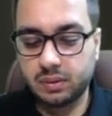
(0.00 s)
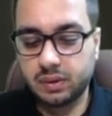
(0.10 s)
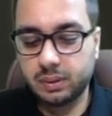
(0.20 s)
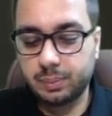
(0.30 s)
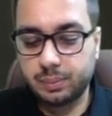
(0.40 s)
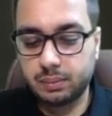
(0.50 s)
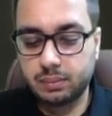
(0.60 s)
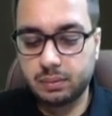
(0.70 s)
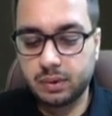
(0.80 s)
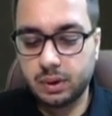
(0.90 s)
we
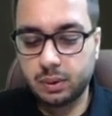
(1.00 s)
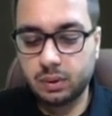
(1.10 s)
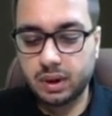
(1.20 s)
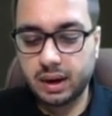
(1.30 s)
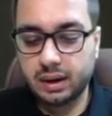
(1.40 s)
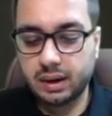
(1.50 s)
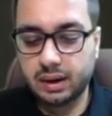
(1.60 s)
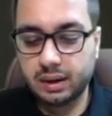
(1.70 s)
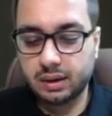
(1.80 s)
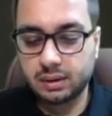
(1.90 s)
do a endl
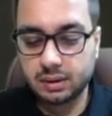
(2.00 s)
here,